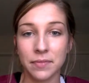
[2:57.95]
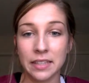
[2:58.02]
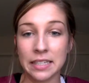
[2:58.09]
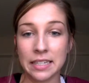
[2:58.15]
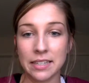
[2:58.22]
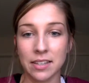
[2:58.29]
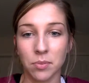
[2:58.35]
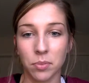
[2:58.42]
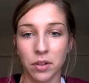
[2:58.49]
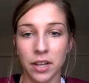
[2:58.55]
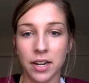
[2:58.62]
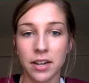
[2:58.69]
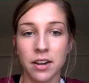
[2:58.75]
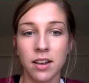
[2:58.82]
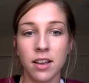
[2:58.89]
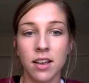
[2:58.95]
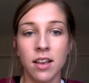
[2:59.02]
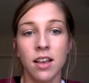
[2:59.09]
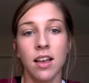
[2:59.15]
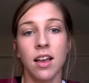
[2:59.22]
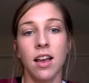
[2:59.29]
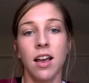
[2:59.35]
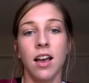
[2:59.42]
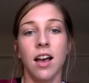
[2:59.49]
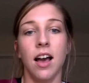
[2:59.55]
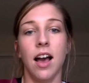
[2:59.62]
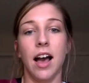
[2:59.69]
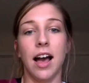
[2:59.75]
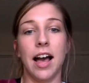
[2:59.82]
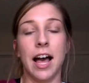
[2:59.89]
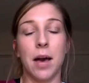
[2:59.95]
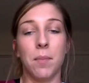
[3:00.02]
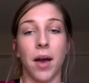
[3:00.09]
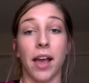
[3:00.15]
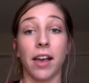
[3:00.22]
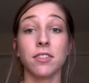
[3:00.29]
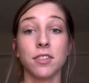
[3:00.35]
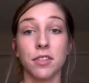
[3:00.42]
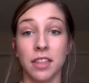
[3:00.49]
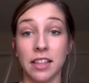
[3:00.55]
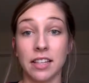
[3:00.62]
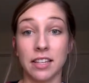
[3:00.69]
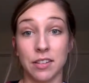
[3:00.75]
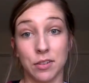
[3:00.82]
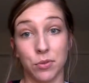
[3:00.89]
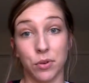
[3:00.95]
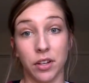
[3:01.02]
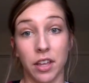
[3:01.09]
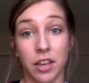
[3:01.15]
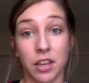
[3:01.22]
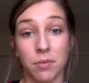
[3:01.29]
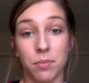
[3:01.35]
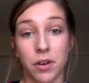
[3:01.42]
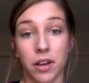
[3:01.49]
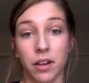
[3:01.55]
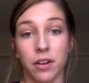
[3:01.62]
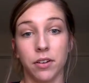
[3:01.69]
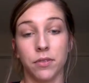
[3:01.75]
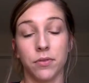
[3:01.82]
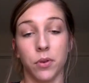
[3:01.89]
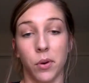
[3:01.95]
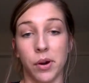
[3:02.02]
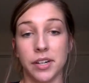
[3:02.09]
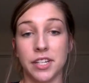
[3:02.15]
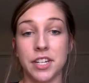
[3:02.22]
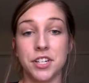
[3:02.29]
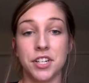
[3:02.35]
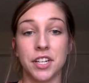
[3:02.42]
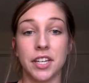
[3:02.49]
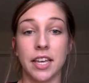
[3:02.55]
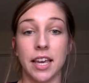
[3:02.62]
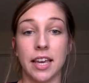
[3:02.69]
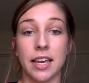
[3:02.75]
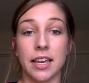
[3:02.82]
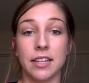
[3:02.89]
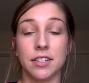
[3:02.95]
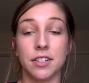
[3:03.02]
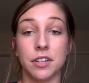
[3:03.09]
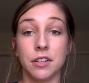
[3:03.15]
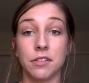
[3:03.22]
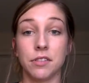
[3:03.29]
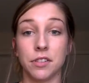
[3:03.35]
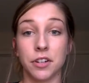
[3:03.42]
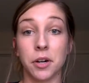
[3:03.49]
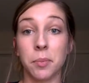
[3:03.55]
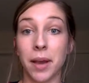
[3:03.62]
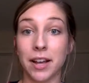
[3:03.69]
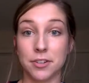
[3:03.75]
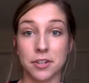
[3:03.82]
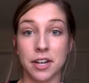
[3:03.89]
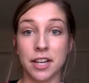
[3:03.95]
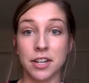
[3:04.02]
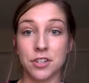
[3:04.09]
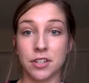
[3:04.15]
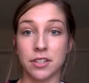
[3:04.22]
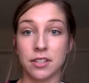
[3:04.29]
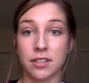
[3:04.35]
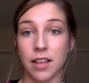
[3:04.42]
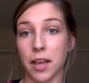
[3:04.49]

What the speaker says: discipline. I also think this is a really good book for teaching kids to use their imaginations,